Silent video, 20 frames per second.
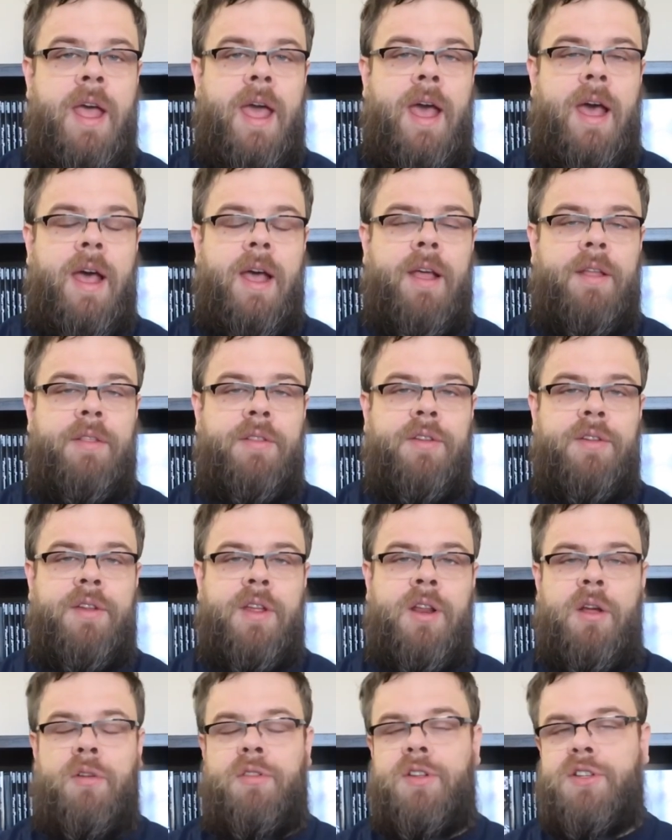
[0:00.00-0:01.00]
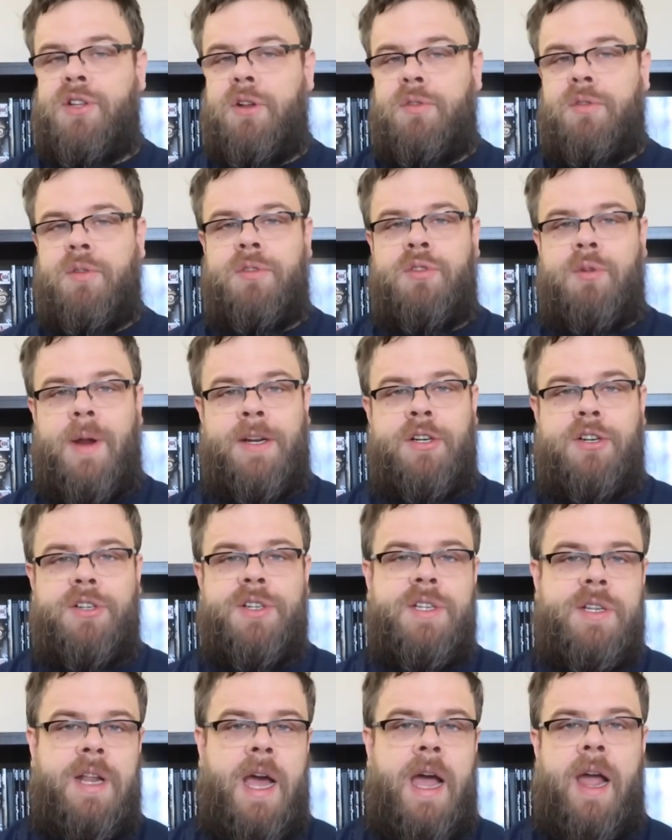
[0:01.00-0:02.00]
Uh, there, you know, there's no director
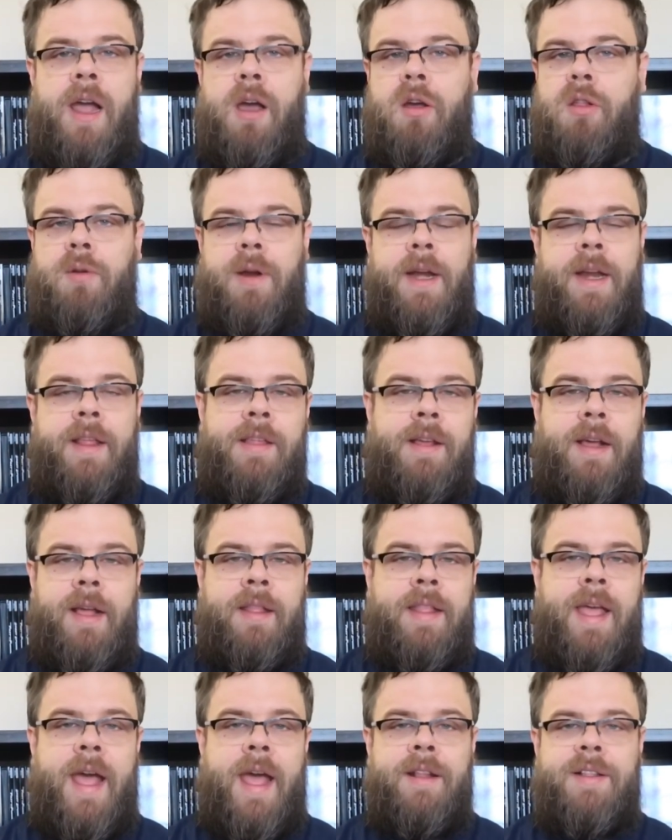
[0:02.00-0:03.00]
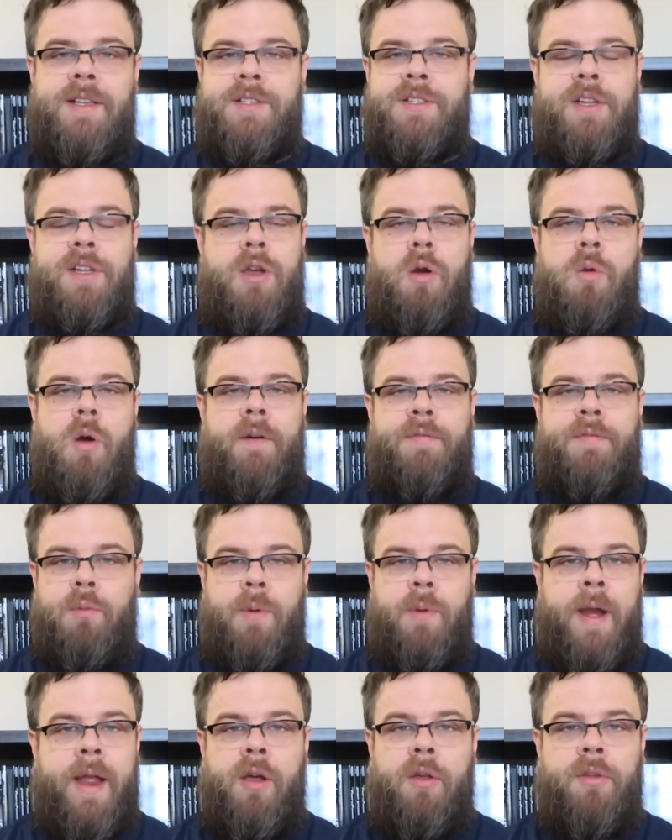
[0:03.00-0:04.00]
style or anything like that. It doesn't go off the
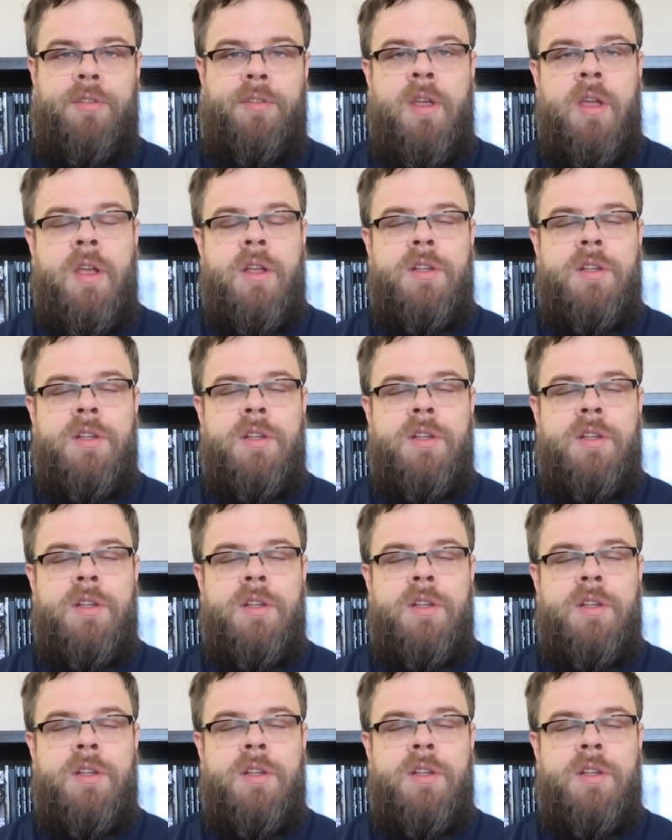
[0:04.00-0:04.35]
rails.